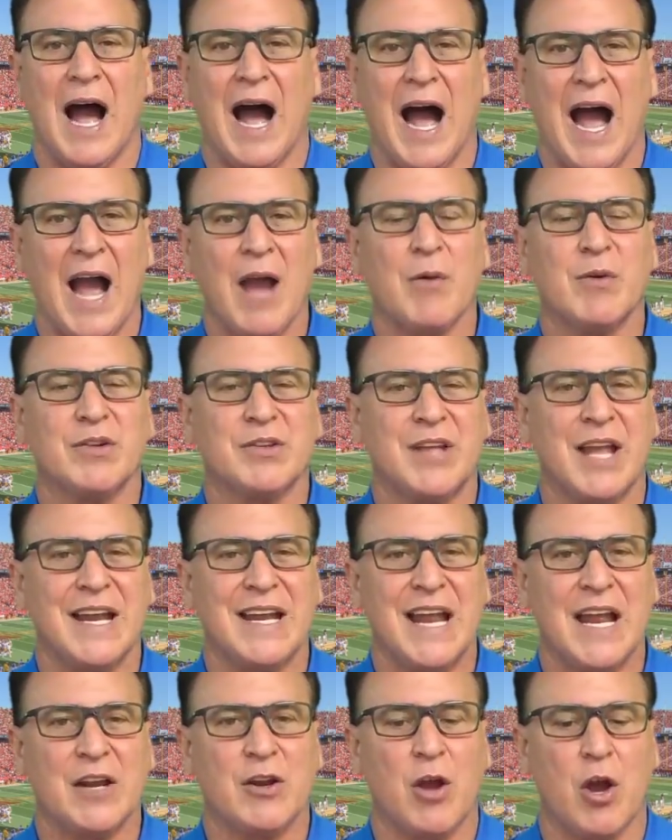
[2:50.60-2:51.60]
Iowa State
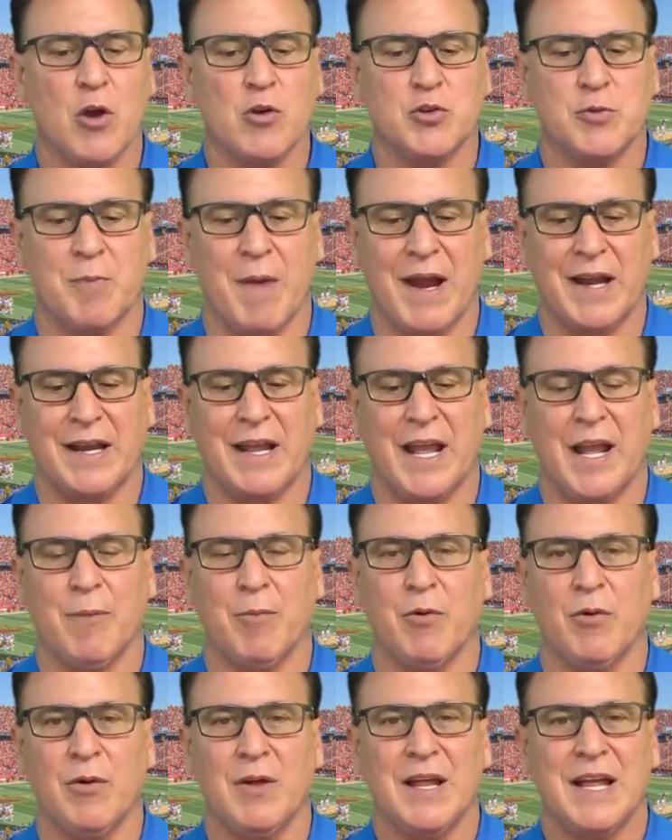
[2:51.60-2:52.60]
head coach Matt
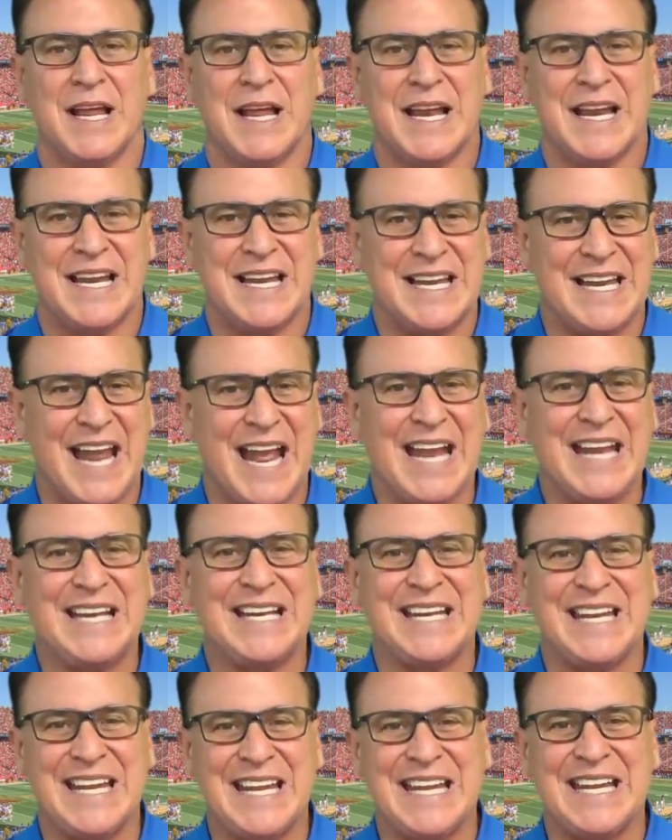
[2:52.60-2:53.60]
Campbell,
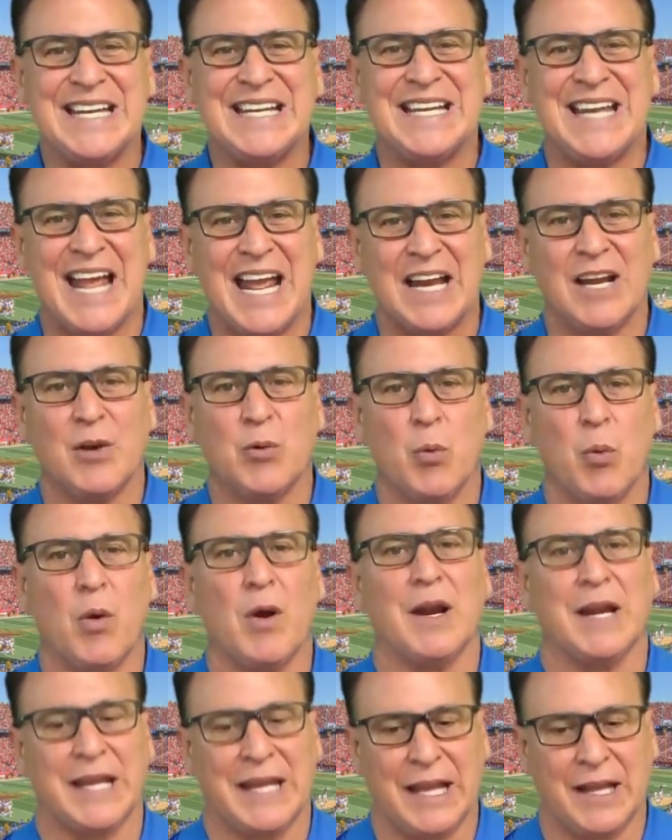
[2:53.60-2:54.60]

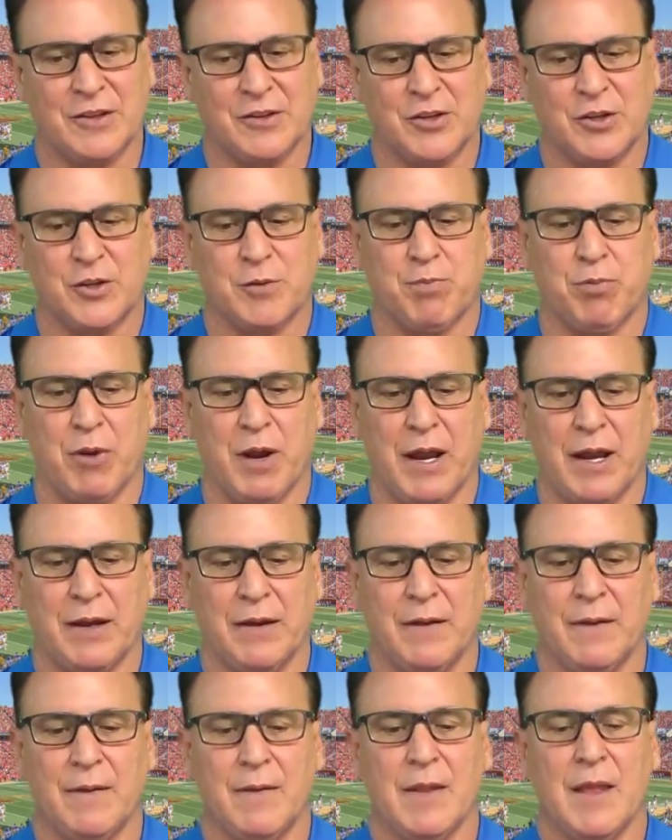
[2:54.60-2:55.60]
19-10-1 against the spread
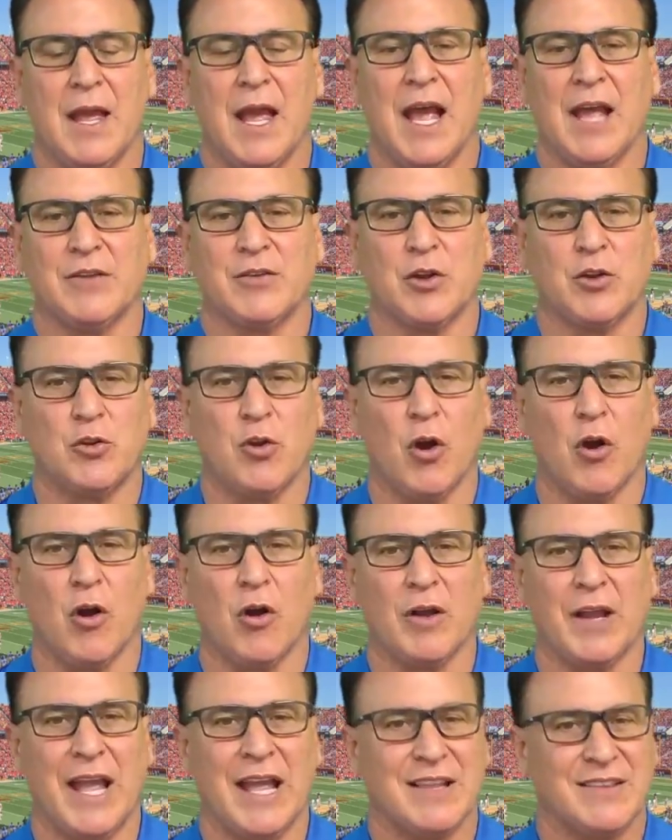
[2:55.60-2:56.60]
as a
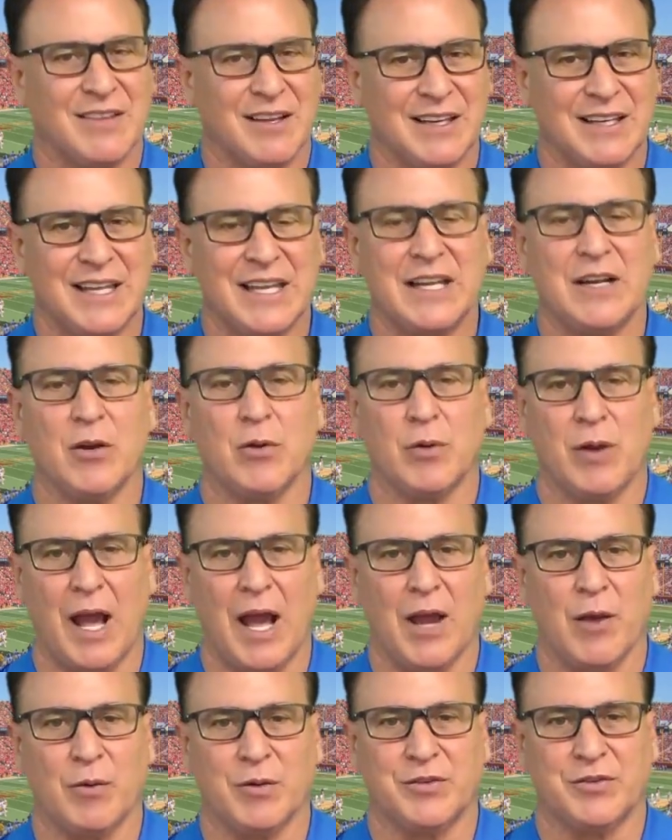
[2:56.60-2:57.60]
dog at Toledo and
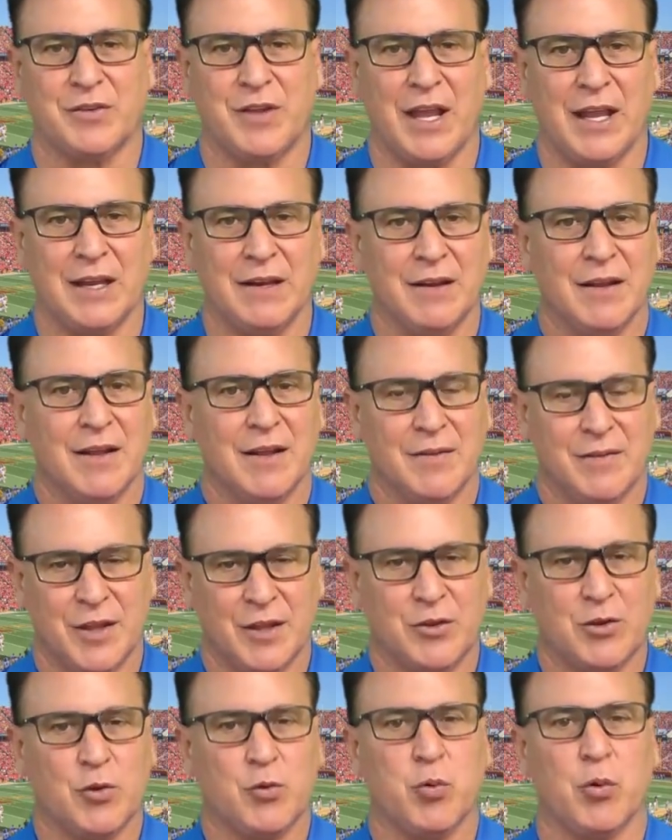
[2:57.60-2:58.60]
Iowa State.
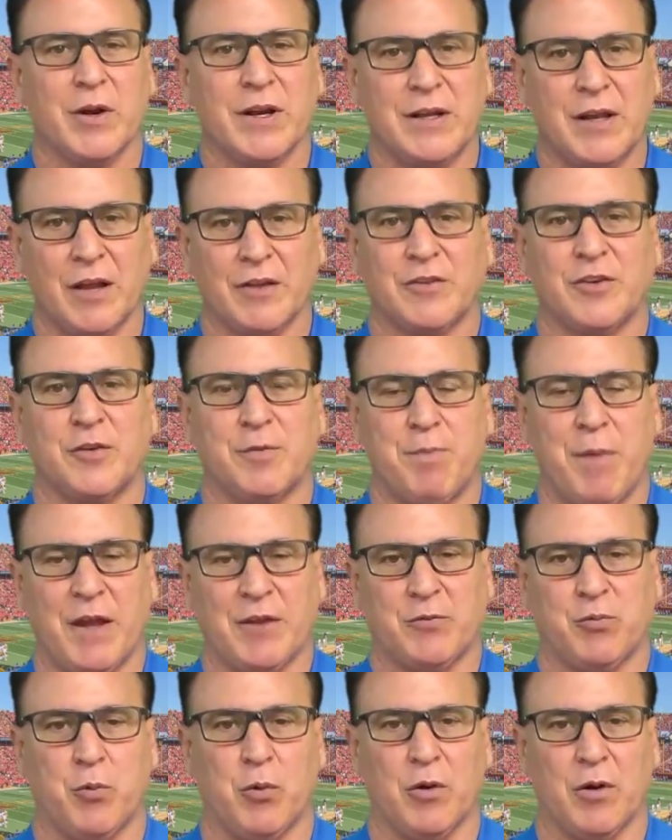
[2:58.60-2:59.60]
This is where he does his
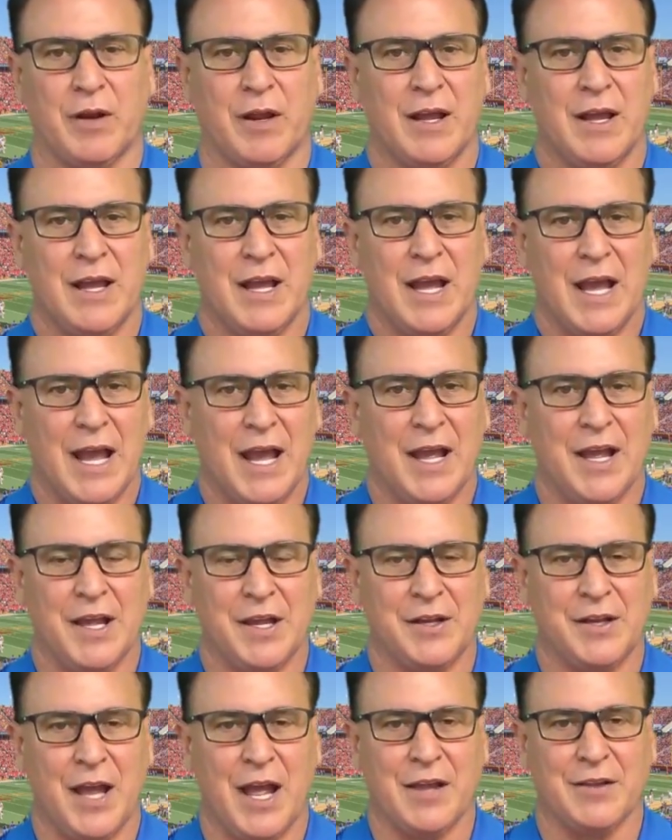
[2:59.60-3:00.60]
best work
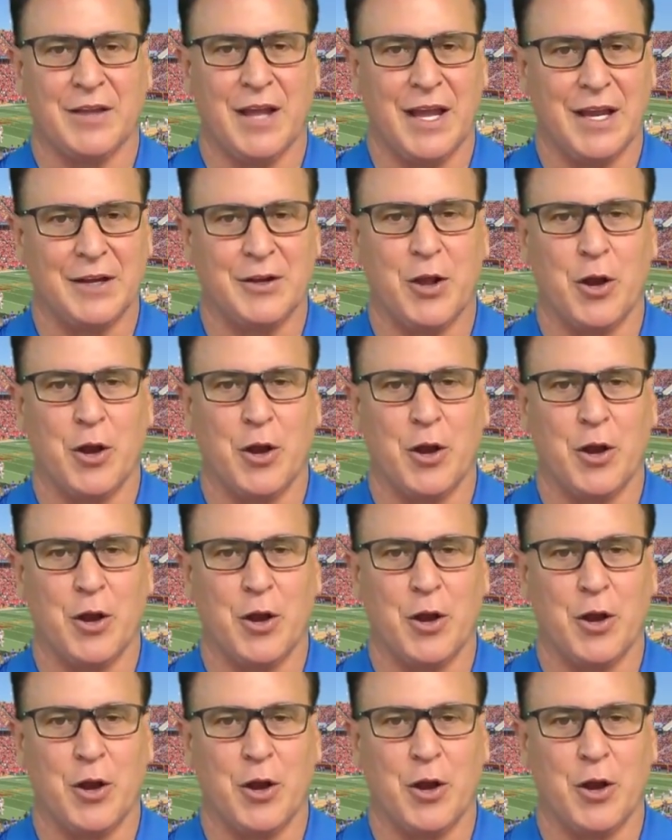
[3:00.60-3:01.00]
as a head